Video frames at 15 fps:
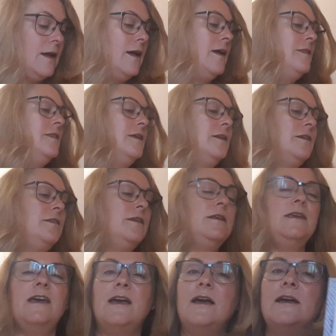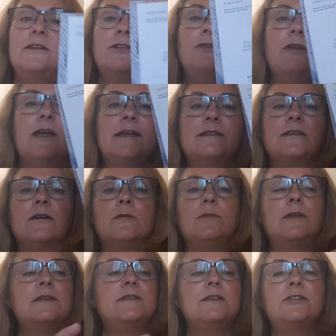And then I think, yeah, I do like
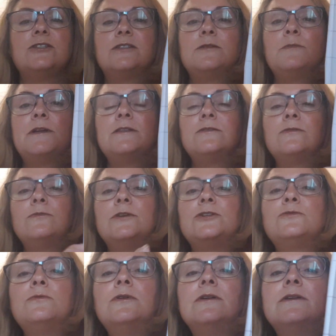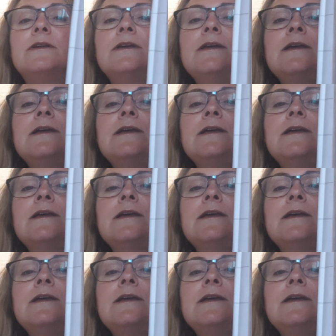samplers. It just depends on which one.